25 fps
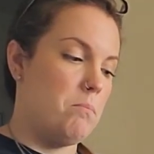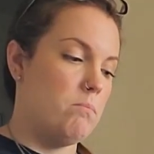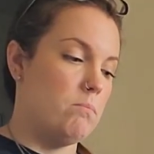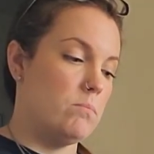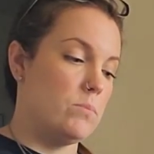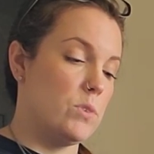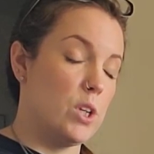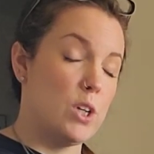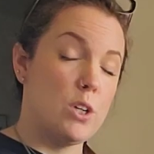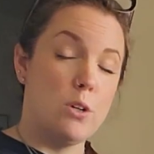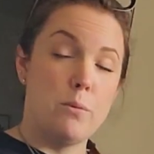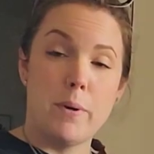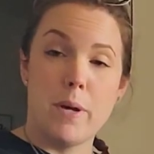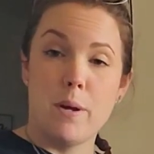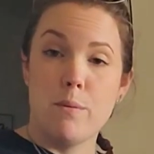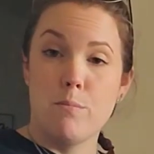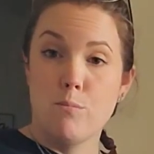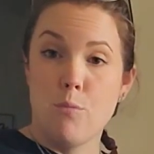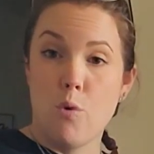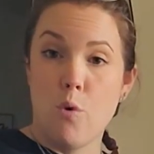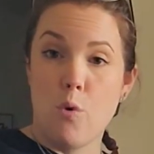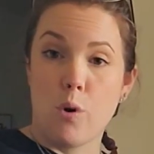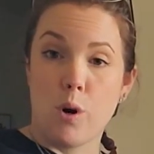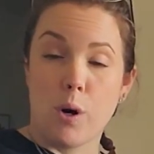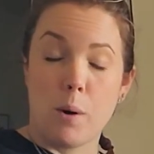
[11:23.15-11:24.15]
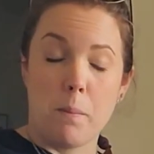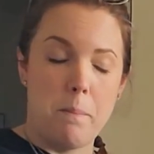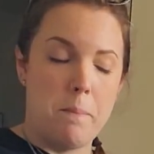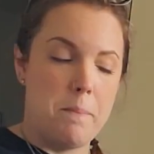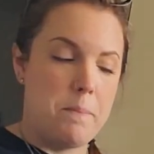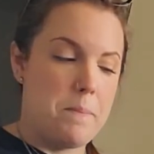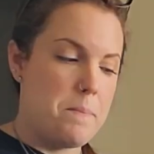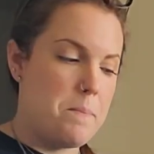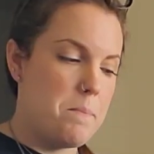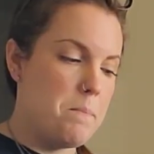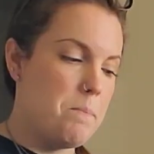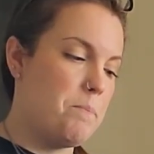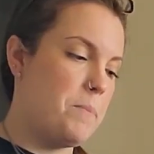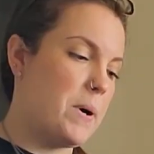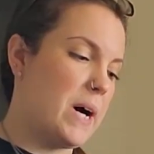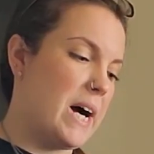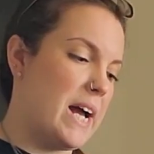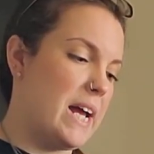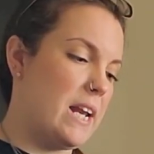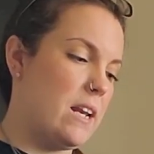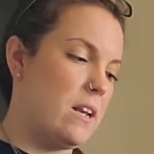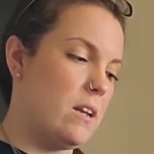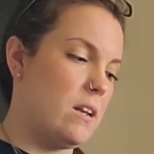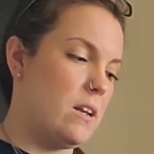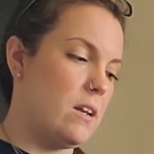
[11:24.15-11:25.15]
little bit more, but
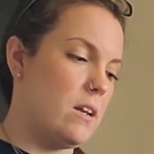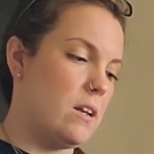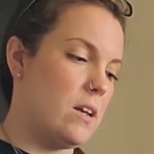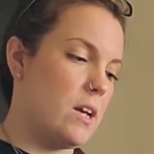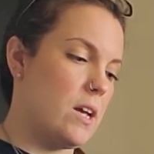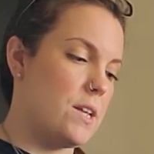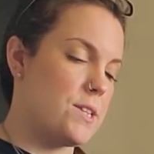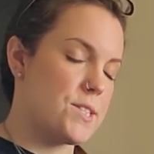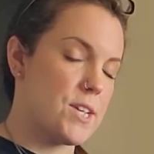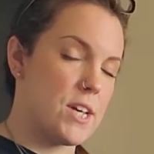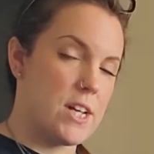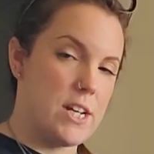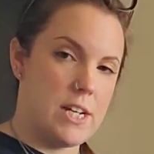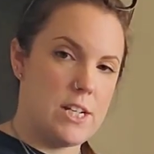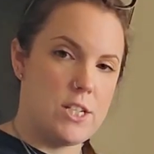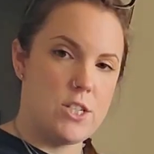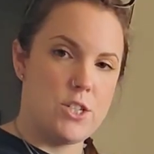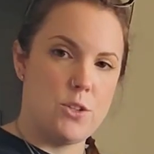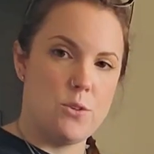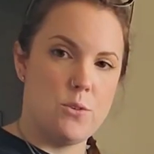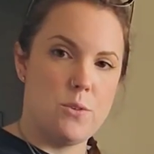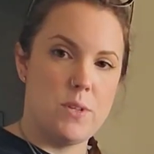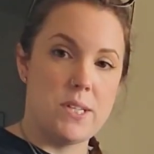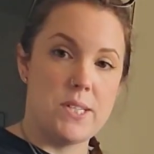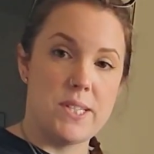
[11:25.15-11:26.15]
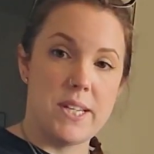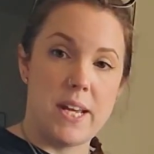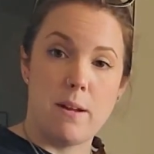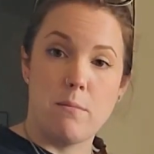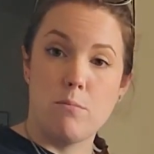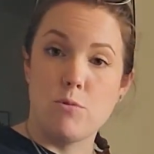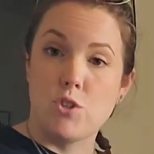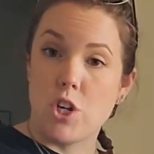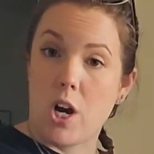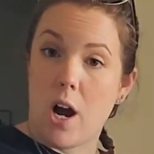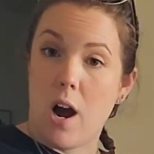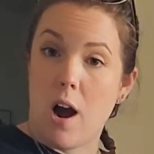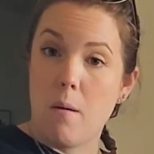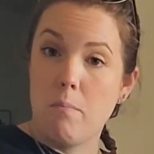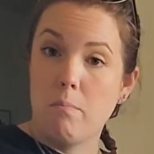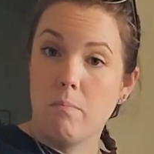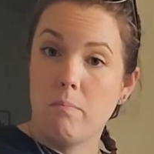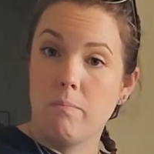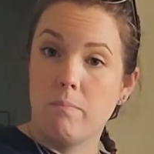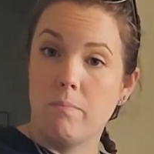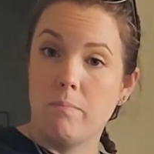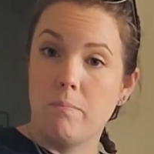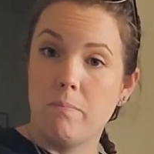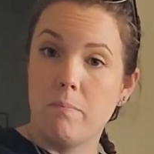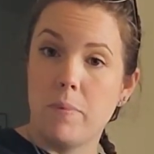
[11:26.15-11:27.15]
it's gonna do the same job
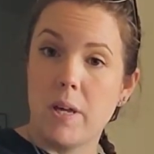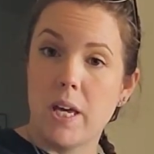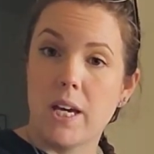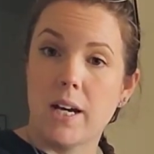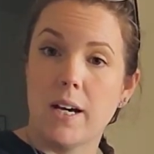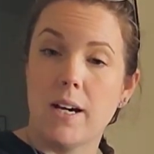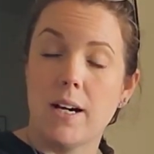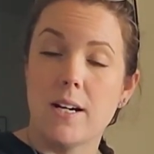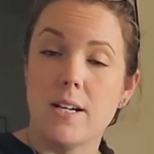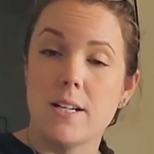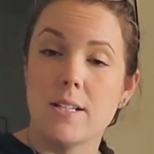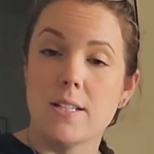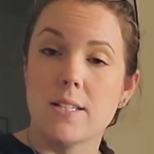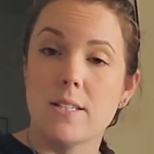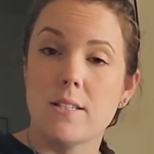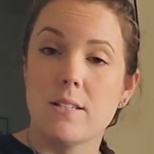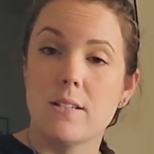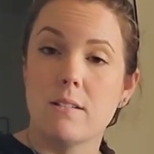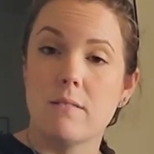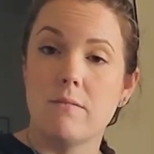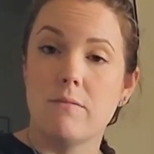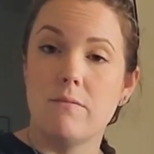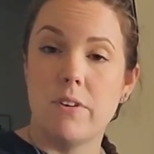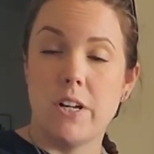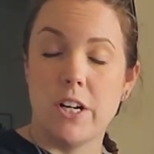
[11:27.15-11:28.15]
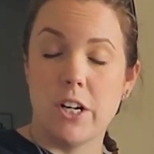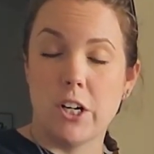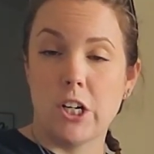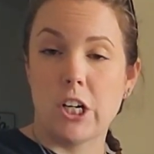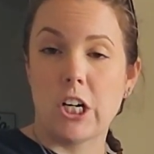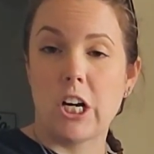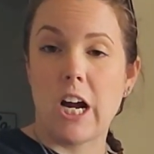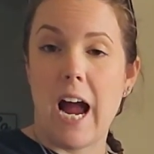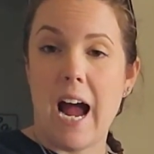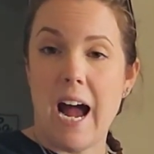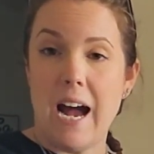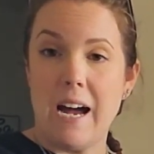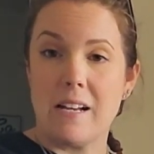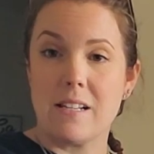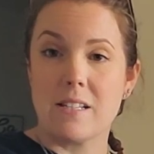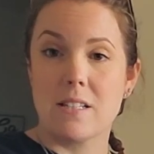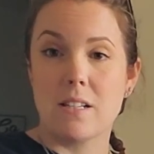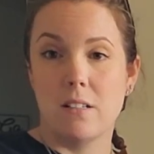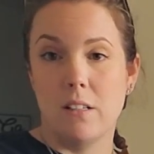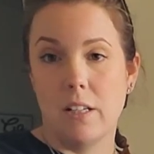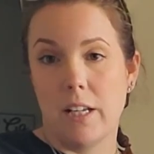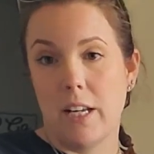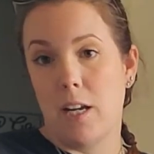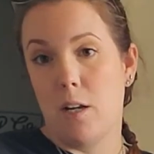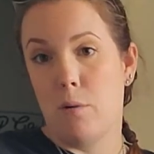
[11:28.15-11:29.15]
because vinegar has
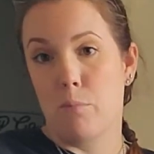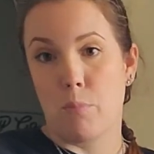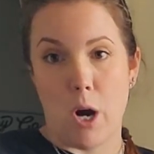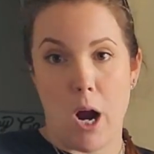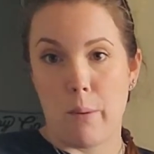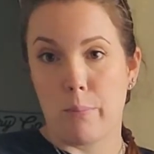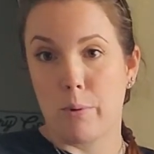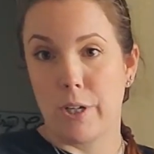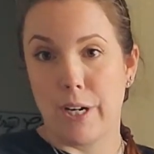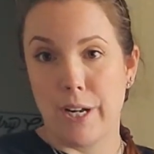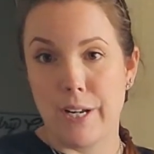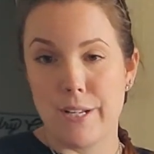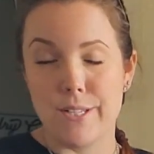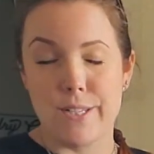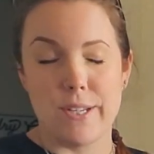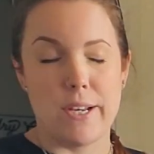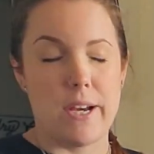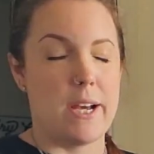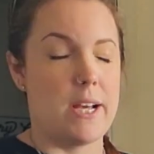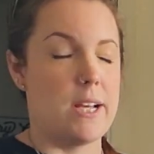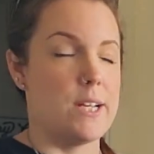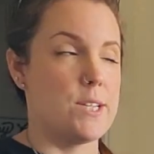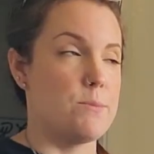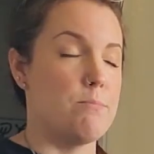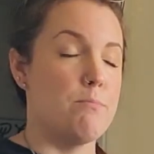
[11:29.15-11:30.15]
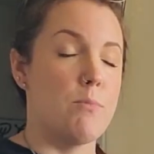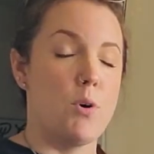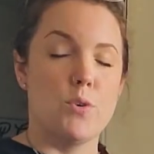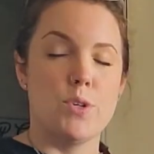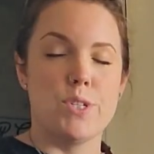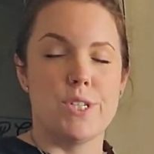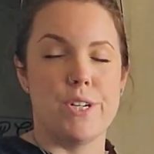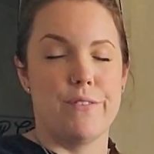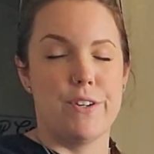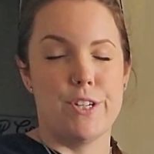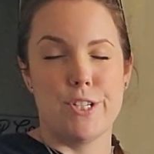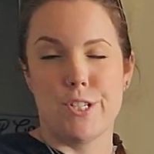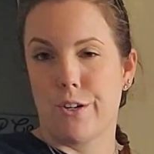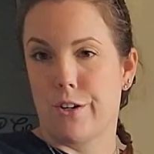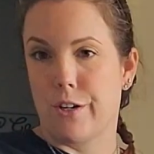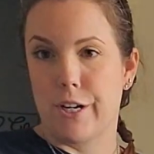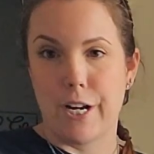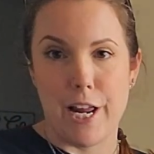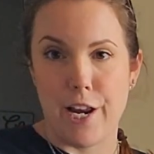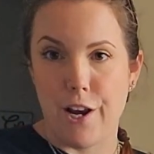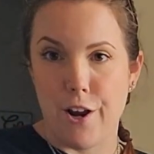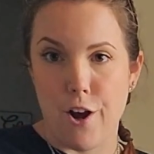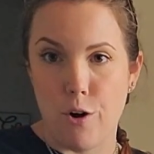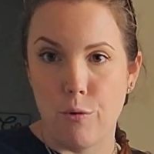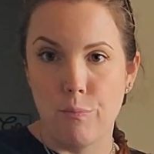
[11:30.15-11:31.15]
cleaning properties, as most of us
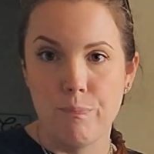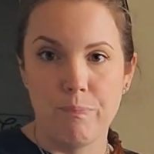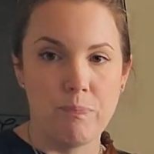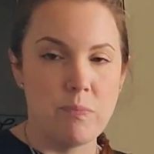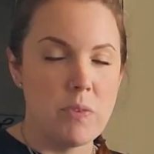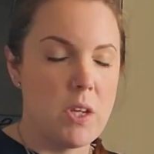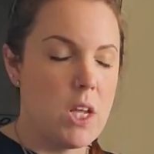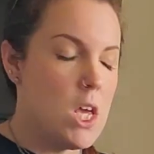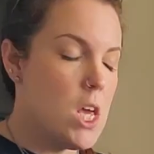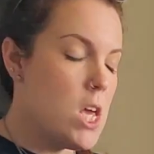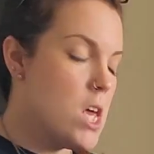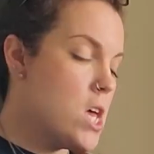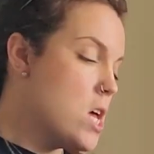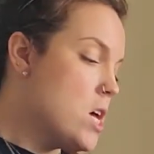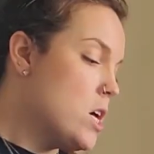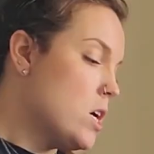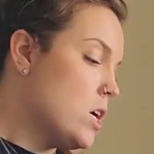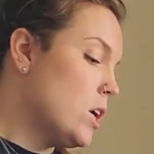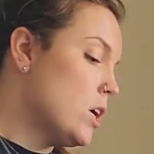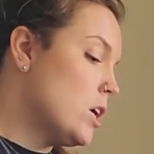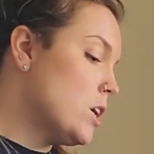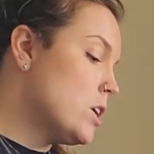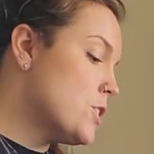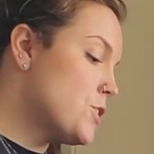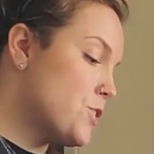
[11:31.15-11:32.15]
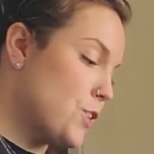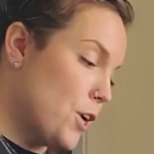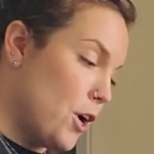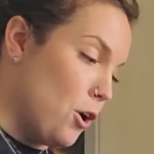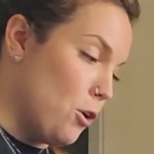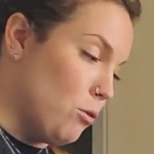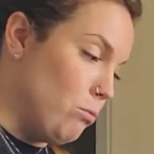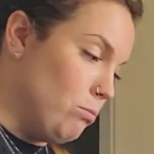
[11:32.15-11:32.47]
already know. So,